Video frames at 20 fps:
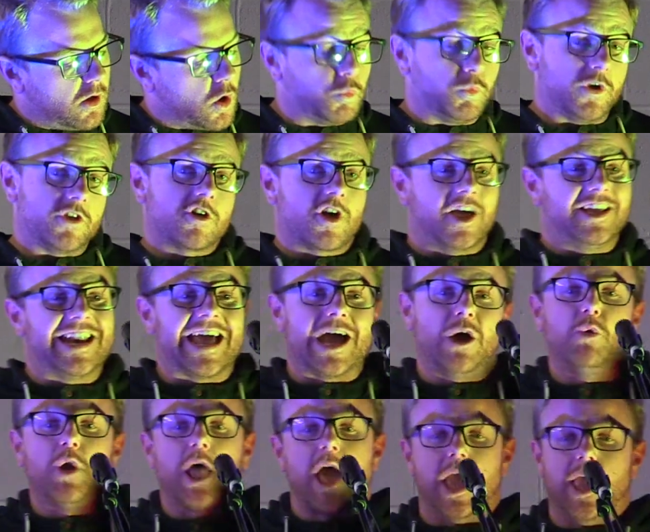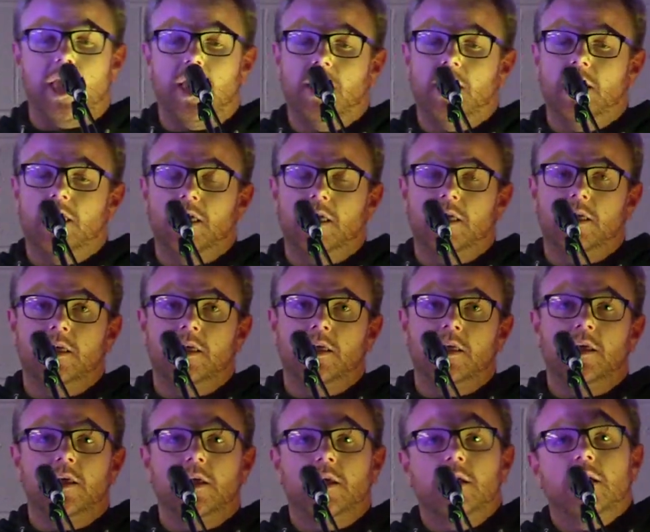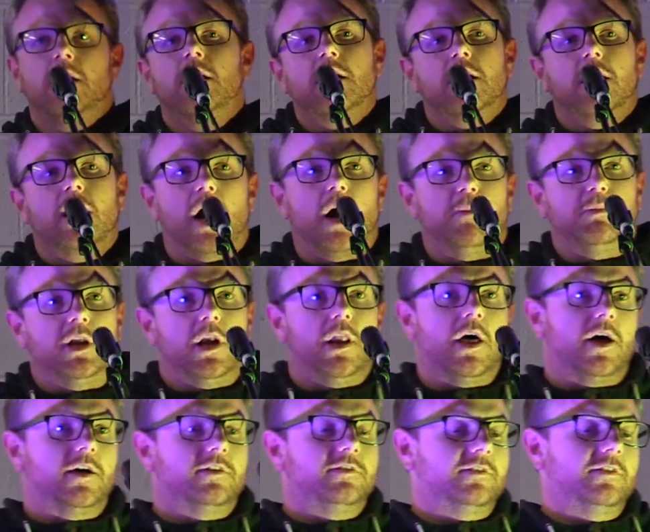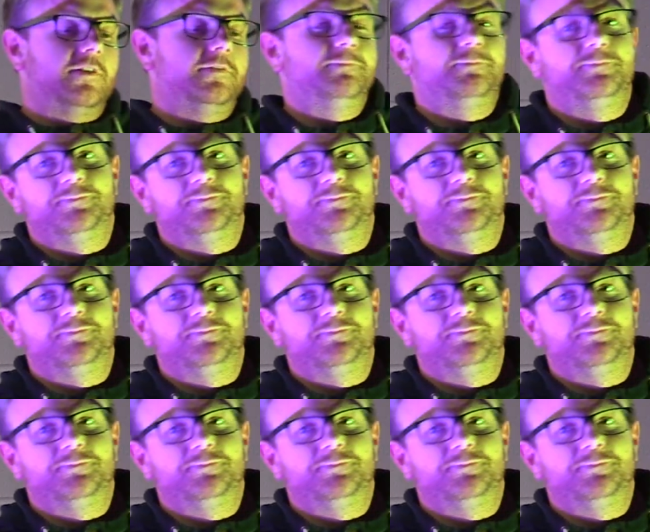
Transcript: on which I now lay, calm at last.